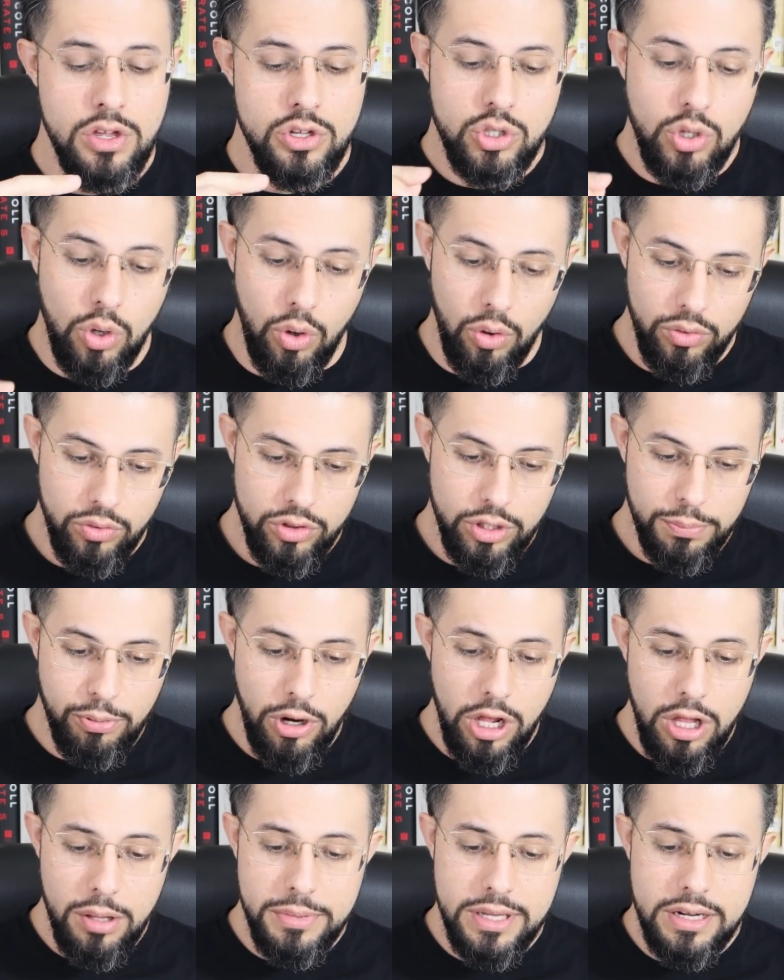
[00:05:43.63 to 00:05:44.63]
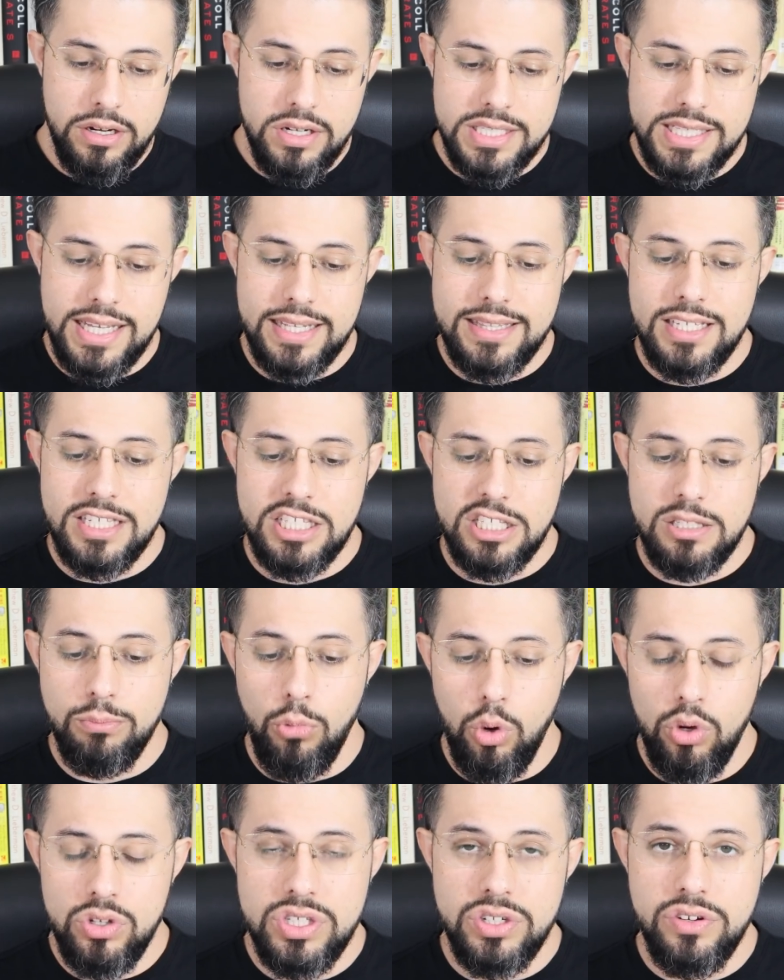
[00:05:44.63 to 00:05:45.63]
So the problem here is that the
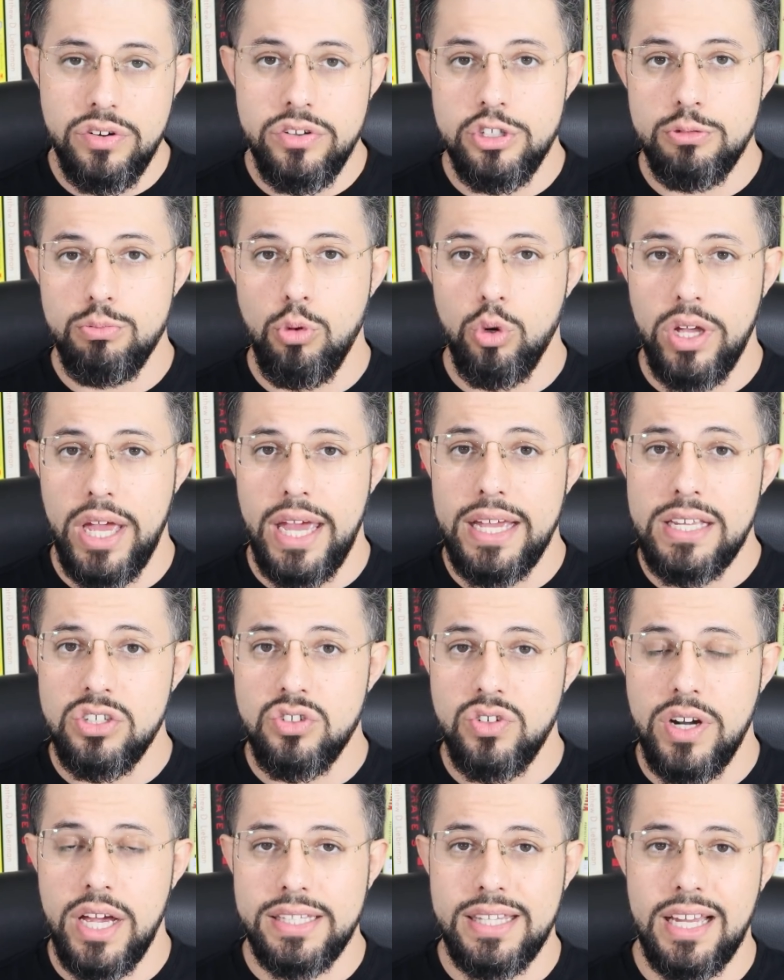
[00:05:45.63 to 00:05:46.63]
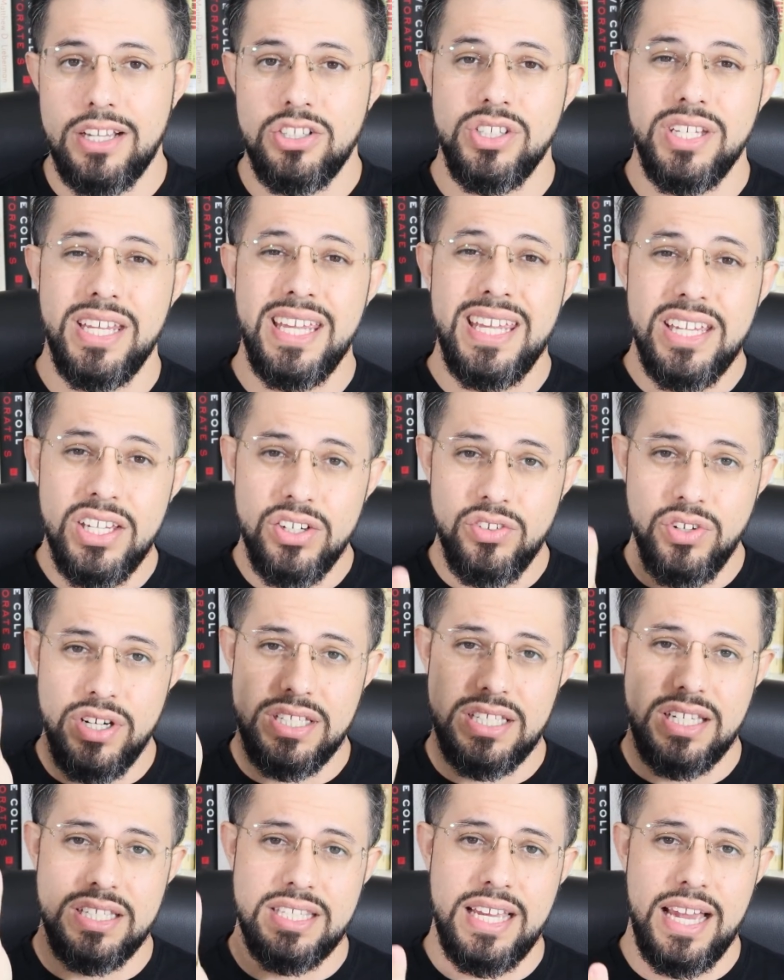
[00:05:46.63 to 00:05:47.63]
cigarette smoke extract actually
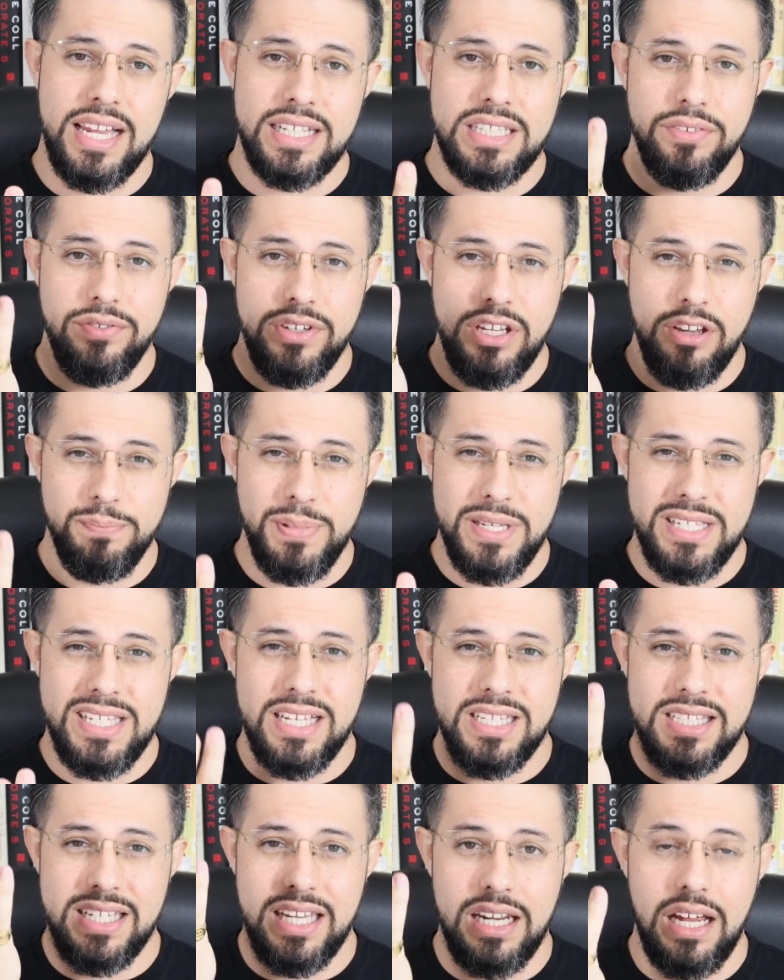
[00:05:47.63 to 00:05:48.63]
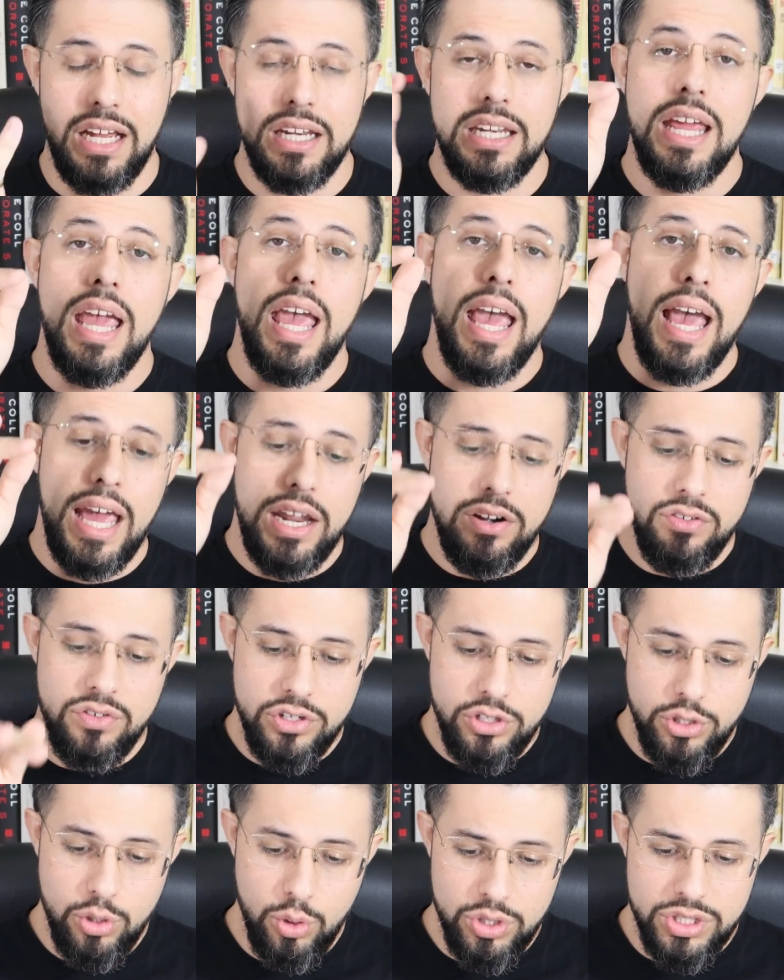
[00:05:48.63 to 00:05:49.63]
increases the activity of PCSK9 and
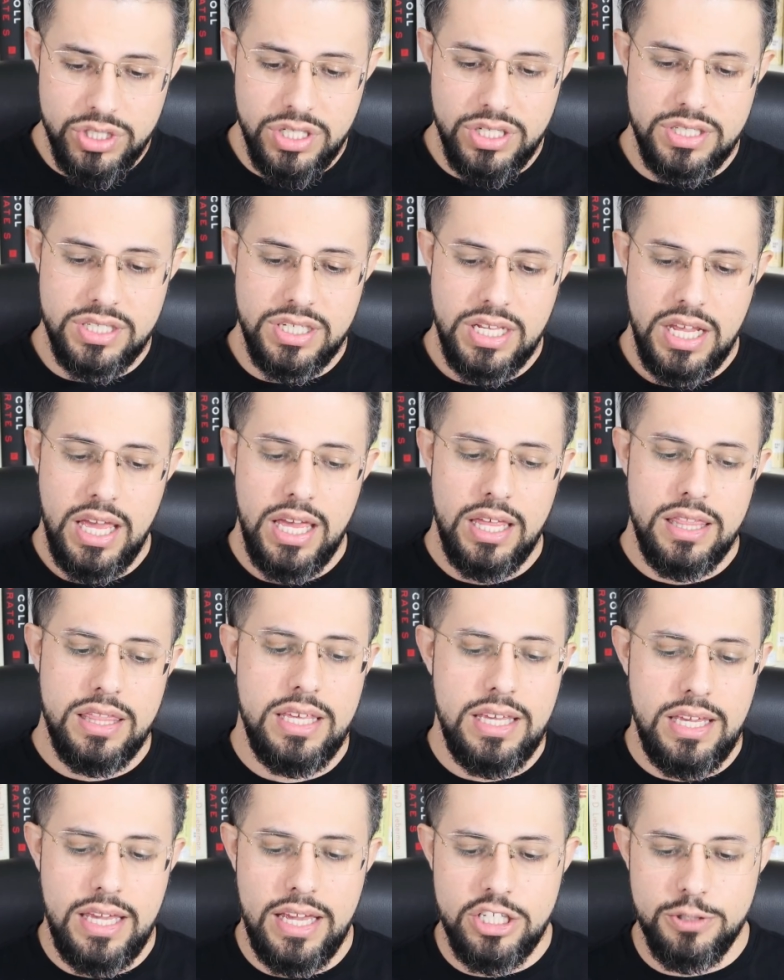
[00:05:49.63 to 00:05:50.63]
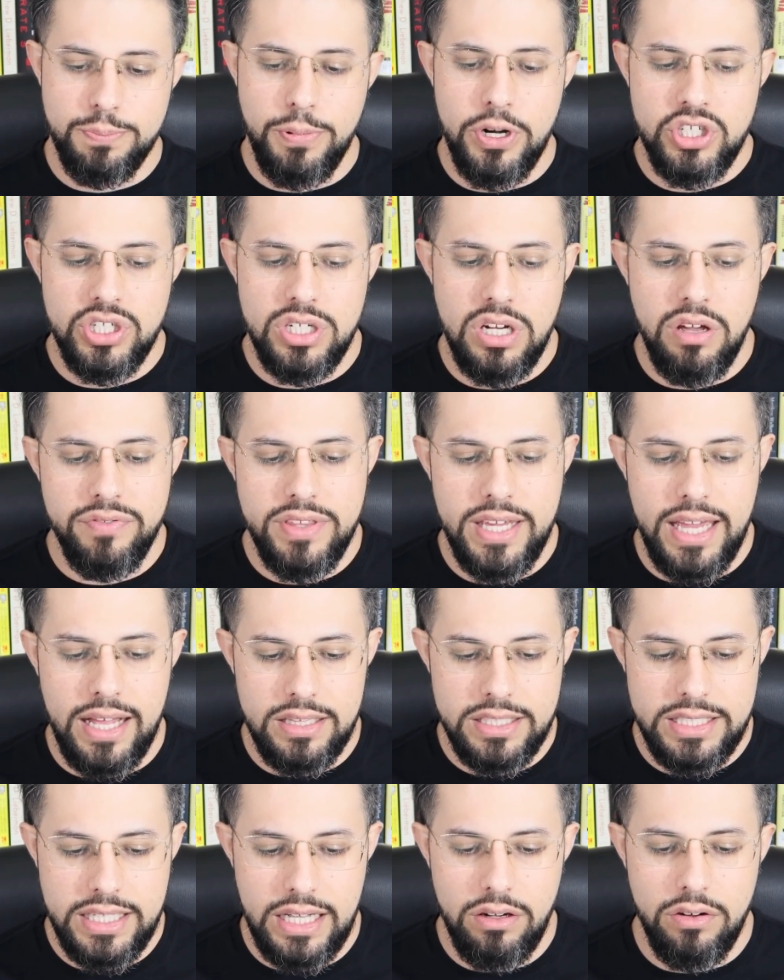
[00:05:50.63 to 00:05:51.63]
reduces the expression of the
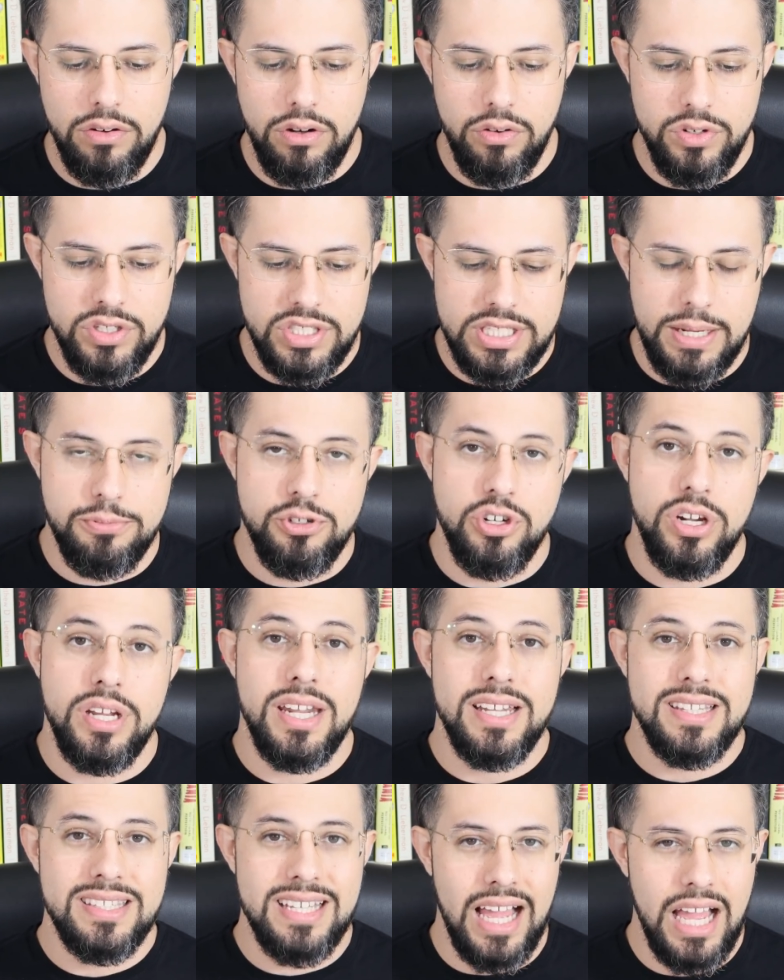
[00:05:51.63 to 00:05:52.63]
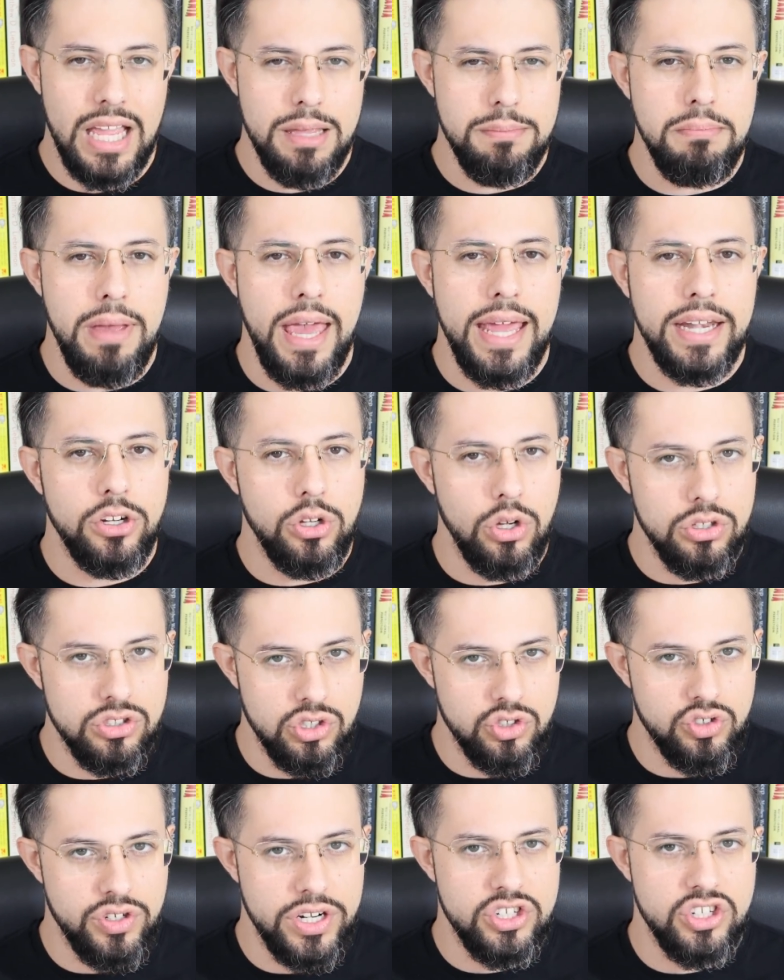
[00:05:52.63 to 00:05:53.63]
LDL receptor in a time and
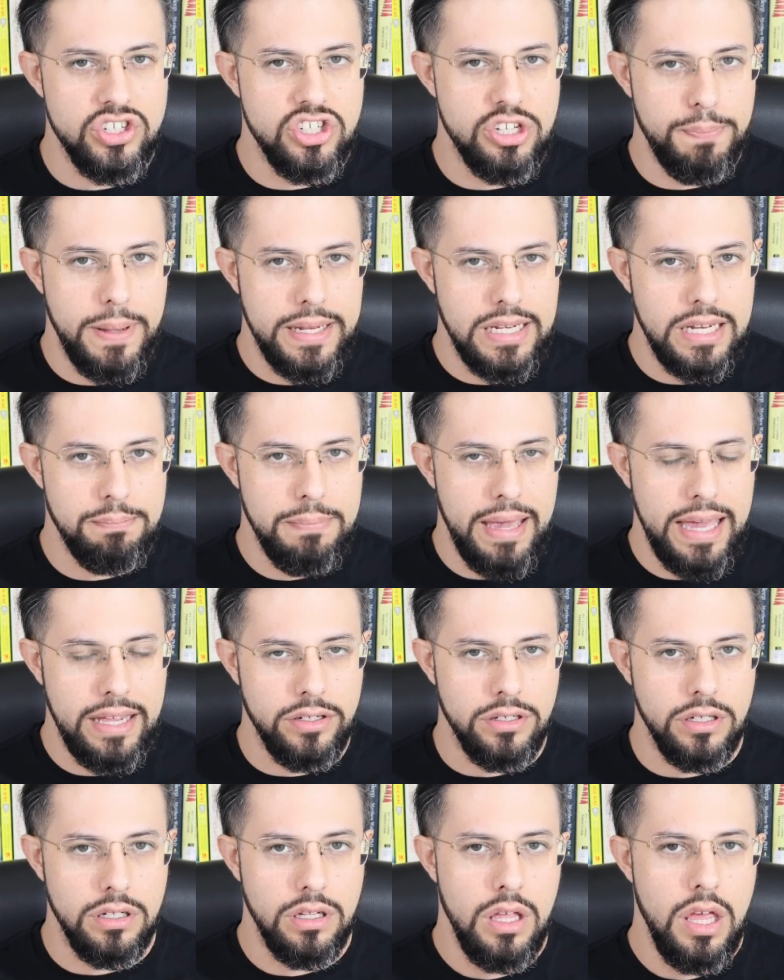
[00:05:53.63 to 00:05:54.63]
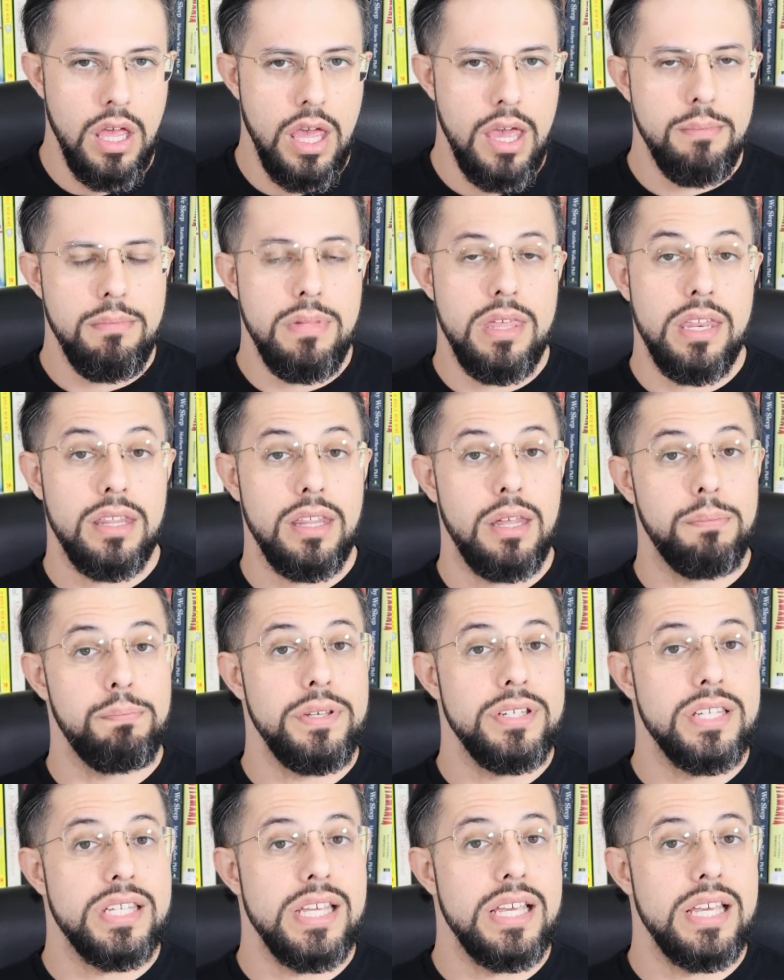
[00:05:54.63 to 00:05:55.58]
concentration dependent manner, meaning that